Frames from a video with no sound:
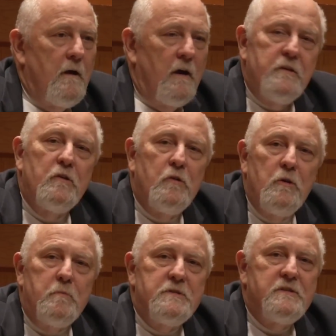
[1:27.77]
Other
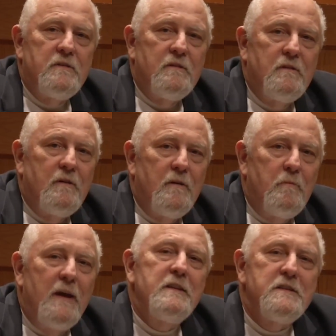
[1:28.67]
groups
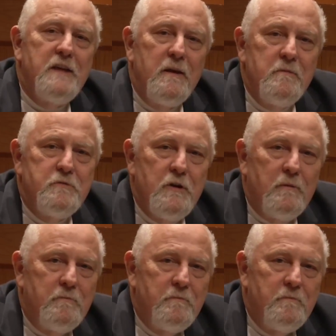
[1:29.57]
made the same trip